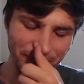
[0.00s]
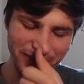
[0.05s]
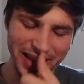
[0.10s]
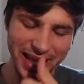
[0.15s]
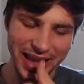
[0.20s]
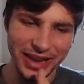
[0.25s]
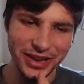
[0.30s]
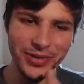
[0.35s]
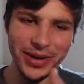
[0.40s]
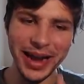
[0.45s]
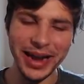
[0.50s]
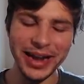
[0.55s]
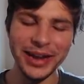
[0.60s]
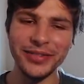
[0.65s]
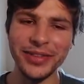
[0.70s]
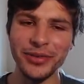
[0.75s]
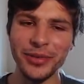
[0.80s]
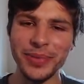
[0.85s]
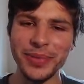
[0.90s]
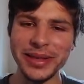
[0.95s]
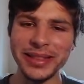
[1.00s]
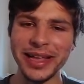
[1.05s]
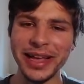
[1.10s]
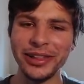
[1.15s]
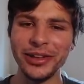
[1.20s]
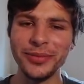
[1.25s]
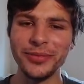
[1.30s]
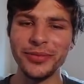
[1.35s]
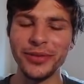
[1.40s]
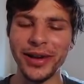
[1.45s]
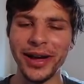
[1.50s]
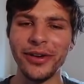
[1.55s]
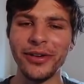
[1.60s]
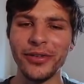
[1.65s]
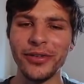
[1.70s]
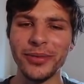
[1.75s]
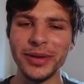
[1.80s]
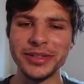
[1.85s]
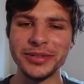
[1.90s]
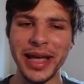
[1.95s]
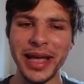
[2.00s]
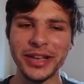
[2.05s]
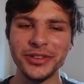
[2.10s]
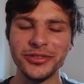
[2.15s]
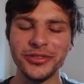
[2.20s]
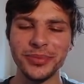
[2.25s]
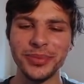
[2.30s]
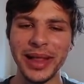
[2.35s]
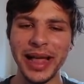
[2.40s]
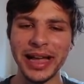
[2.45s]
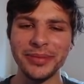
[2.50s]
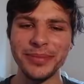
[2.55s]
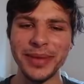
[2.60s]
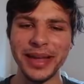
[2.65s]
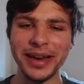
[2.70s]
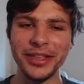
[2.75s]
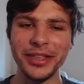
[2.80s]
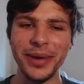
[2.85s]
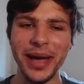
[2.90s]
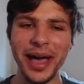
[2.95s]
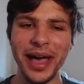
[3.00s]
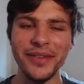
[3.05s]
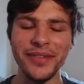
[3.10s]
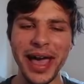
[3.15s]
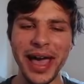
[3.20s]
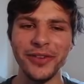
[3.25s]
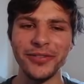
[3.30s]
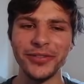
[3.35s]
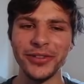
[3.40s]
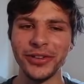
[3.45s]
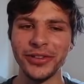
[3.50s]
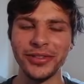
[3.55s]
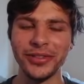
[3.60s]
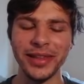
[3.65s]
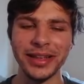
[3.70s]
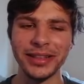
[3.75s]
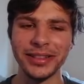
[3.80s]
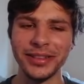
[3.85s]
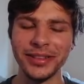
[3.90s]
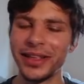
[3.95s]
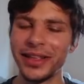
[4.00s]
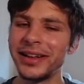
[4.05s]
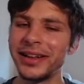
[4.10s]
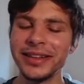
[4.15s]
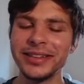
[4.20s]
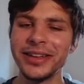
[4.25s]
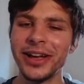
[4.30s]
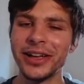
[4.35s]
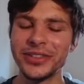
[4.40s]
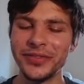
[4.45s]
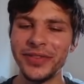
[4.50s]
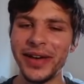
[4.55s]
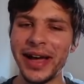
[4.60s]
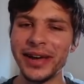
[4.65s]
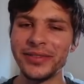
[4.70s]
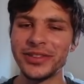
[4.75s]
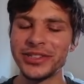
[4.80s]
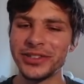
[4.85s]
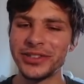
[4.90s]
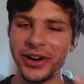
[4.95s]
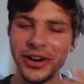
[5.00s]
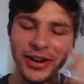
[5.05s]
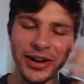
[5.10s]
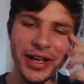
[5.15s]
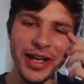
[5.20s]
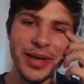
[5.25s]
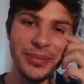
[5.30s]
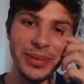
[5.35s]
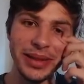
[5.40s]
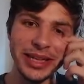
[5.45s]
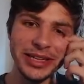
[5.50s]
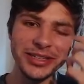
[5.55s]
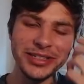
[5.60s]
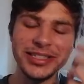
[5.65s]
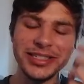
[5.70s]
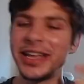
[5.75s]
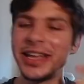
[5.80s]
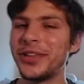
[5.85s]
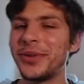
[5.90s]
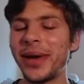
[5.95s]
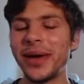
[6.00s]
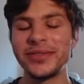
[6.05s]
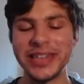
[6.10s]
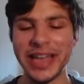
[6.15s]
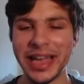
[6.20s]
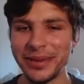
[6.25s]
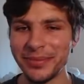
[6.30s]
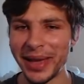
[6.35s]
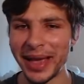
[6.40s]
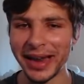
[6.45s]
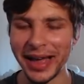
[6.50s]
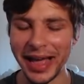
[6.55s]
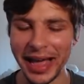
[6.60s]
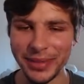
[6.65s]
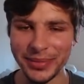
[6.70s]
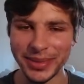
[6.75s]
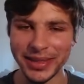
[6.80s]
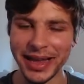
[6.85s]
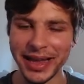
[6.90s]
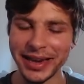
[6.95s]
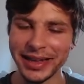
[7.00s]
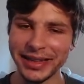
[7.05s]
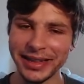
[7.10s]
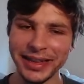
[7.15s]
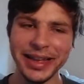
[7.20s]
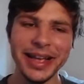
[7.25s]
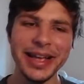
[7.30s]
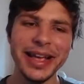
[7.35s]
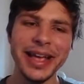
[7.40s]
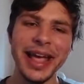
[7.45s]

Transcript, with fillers: and you kind of can repeat that loop for however much extra black mana you have after, like, it does cost 5 to start, but let's just say you have 10 mana, hypothetically,